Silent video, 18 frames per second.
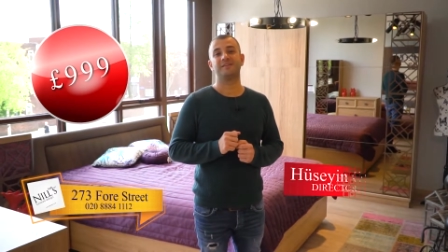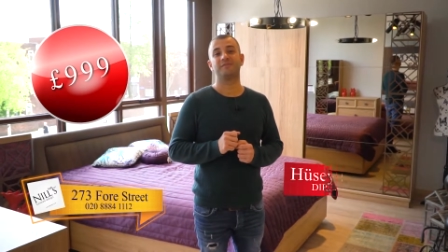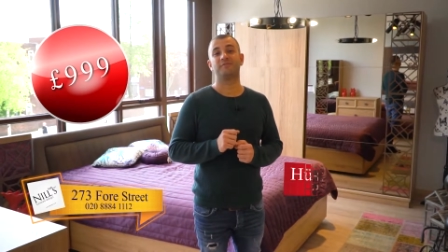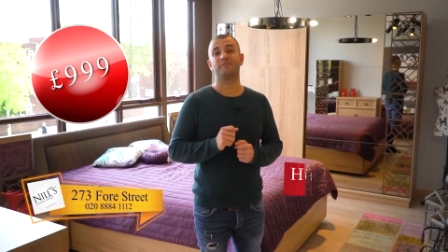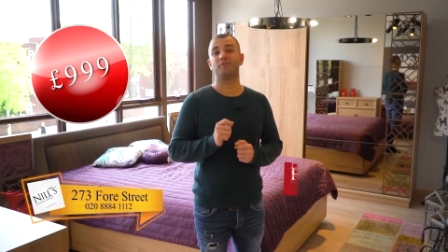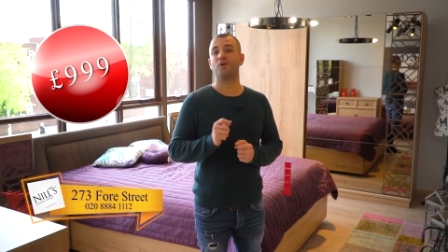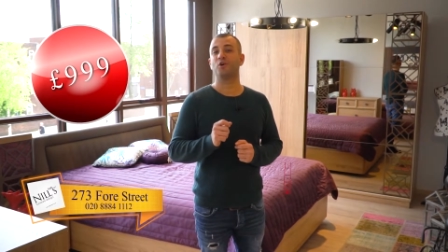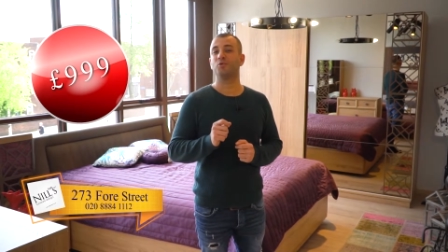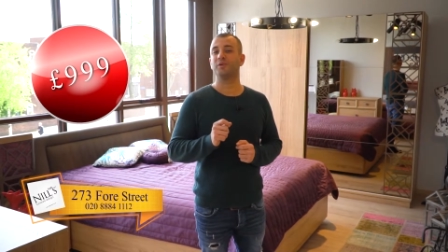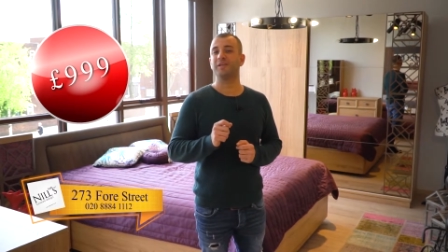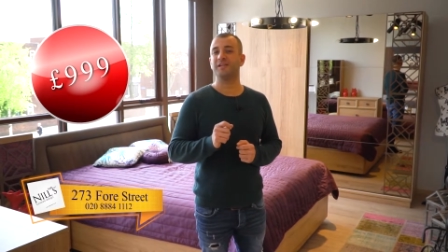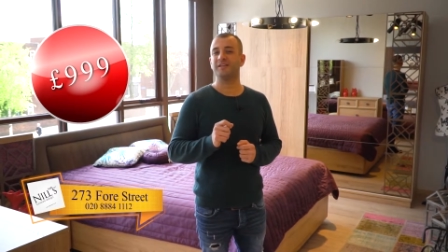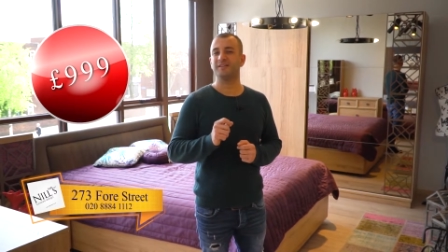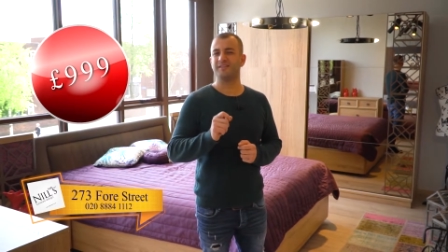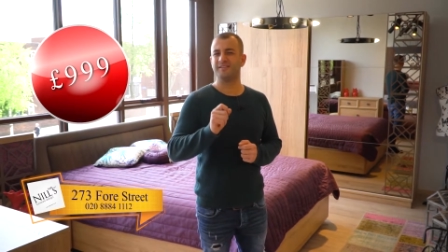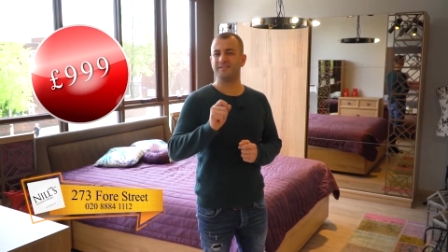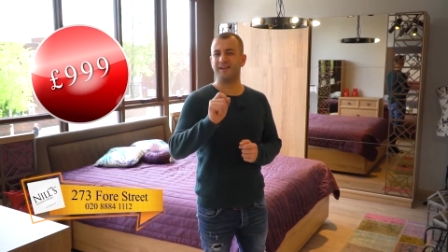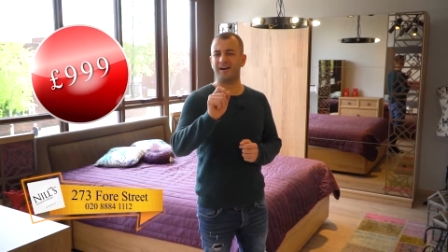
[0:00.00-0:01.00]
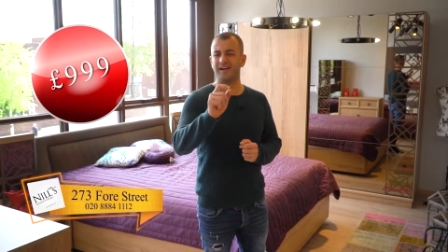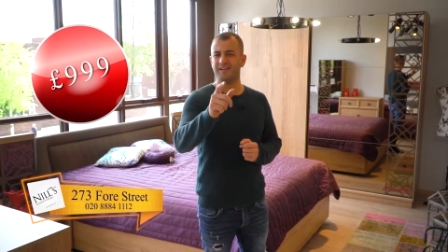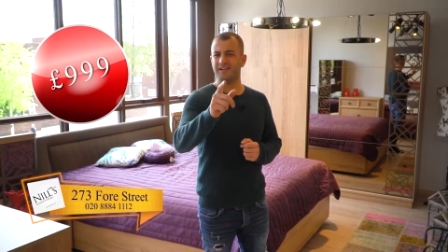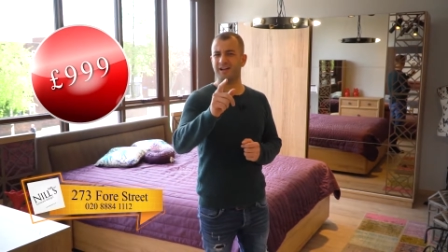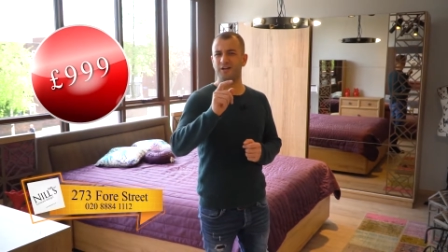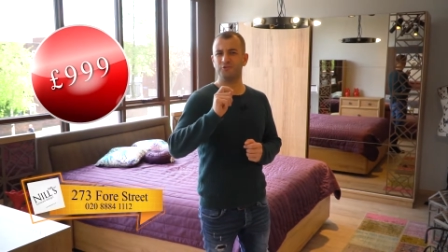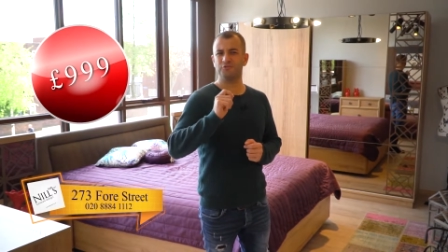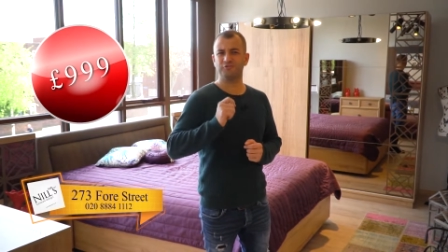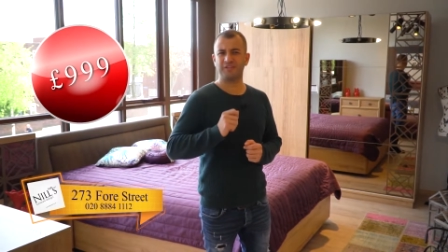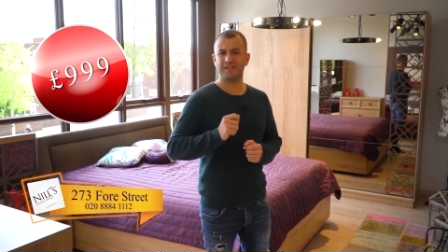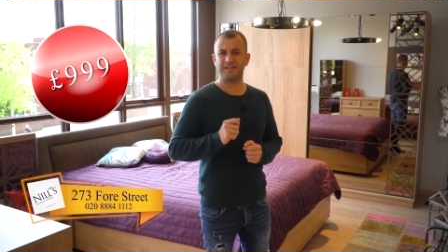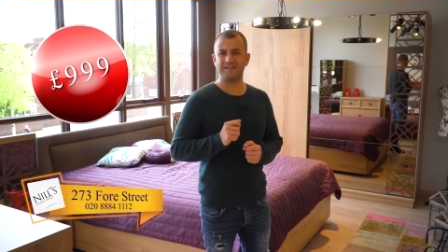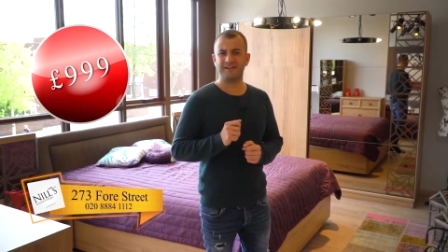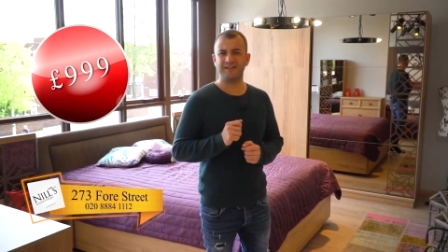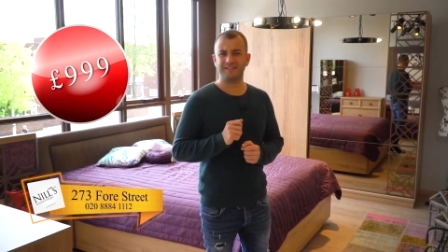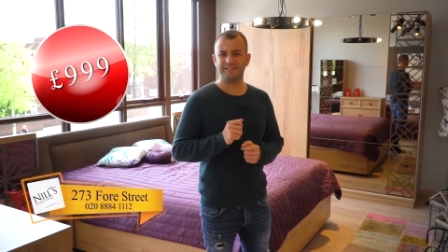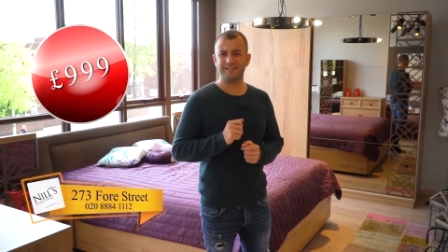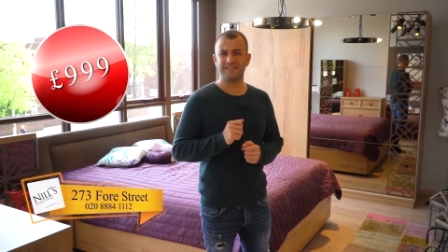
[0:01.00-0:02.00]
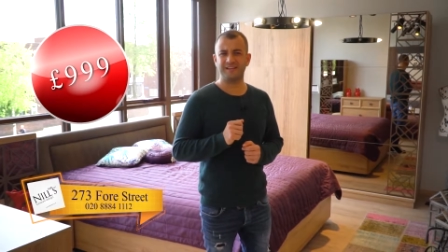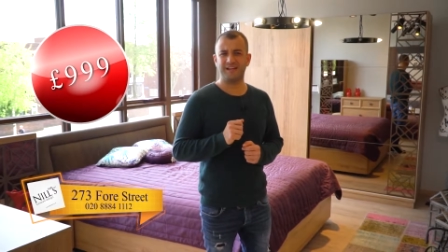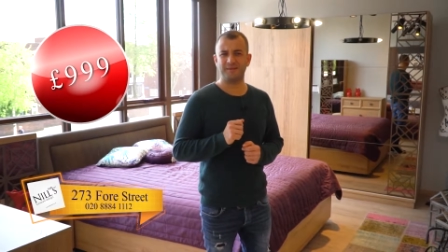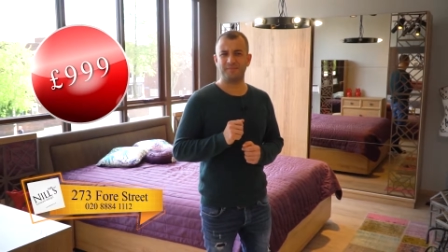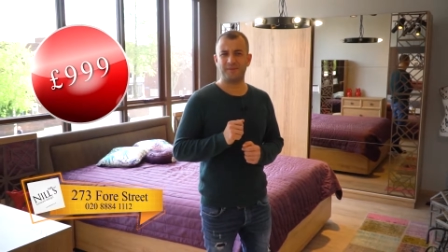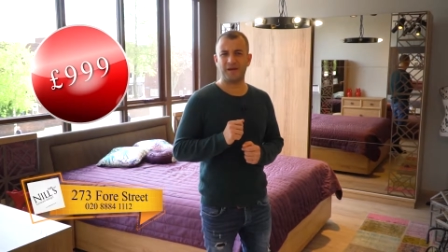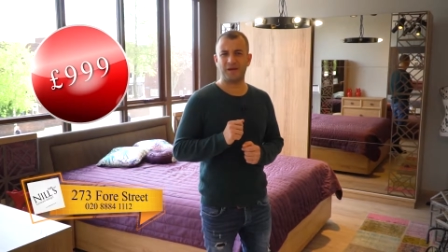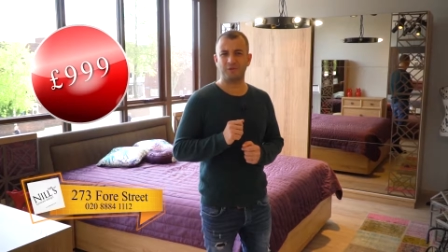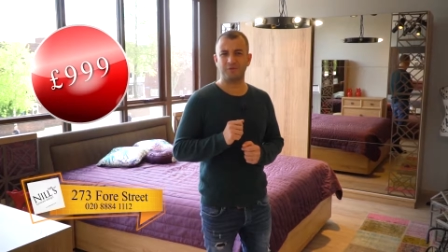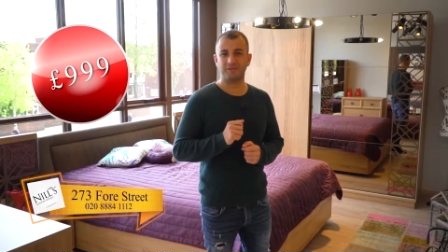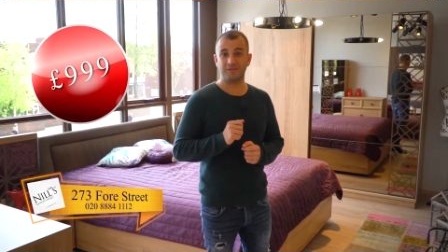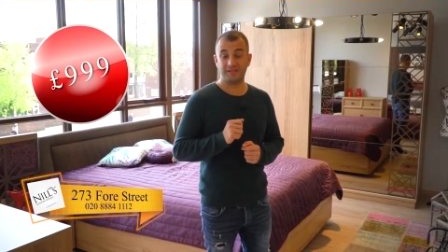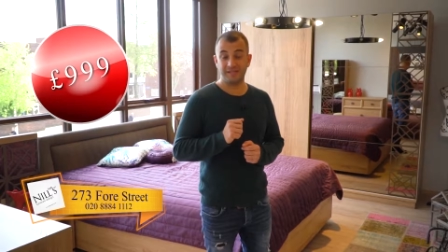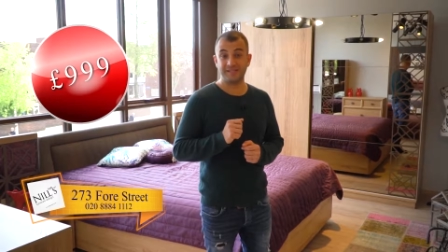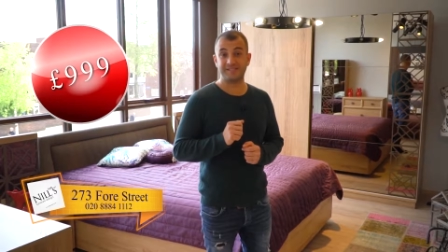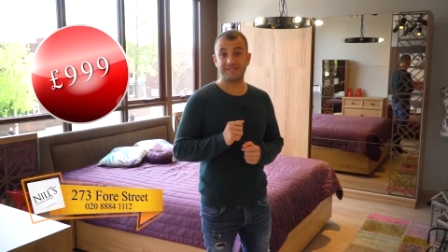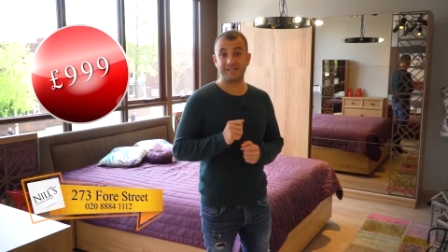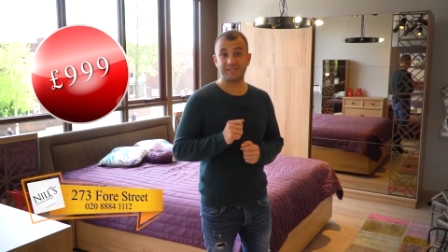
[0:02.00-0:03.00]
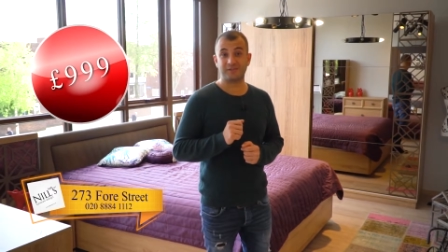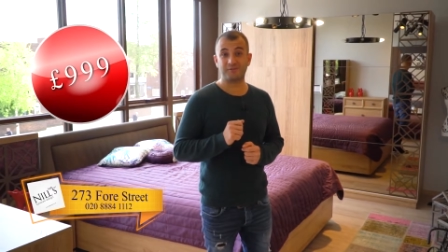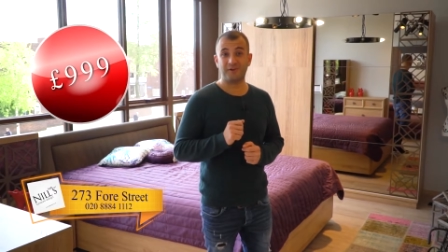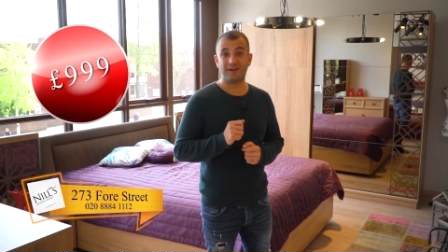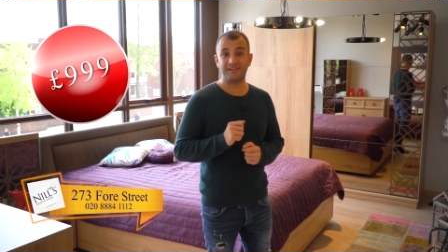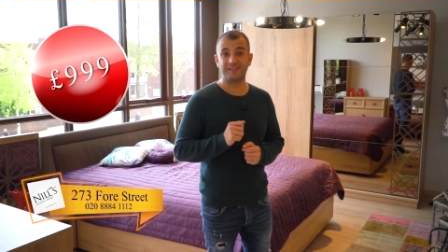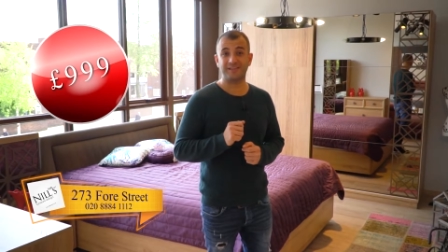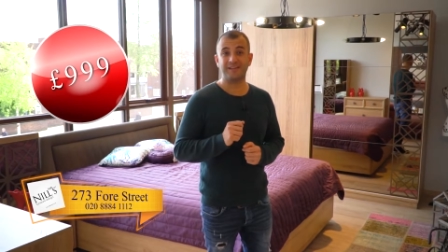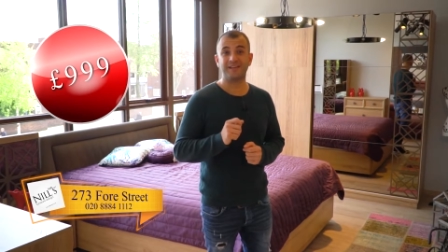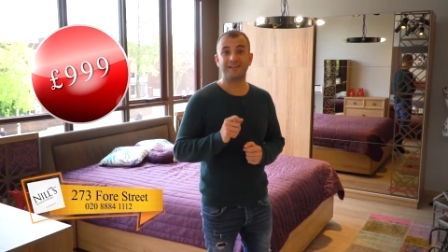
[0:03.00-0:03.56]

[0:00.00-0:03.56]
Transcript: for only 999 pounds. Yes, that's right.